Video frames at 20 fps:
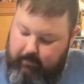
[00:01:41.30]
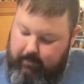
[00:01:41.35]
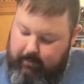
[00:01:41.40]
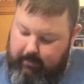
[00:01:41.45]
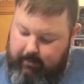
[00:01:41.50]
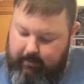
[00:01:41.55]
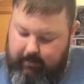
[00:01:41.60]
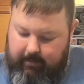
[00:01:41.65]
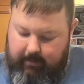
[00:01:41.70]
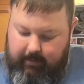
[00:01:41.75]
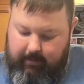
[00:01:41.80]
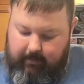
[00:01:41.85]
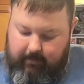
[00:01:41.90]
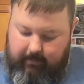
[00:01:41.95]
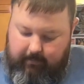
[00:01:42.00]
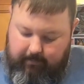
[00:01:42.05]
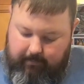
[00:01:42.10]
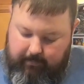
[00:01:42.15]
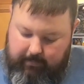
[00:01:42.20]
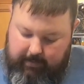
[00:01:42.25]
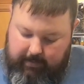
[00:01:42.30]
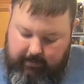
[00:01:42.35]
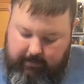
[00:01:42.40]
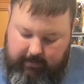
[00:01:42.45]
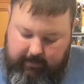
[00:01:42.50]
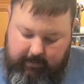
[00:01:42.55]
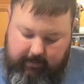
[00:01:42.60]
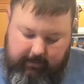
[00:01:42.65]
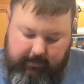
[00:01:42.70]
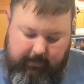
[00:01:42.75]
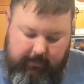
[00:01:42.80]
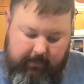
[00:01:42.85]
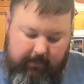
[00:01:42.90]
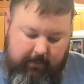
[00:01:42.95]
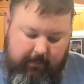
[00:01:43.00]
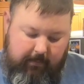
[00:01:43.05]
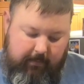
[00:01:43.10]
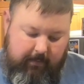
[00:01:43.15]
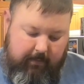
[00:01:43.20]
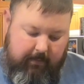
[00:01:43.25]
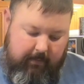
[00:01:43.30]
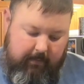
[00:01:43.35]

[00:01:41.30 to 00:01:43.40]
Okay, about like so.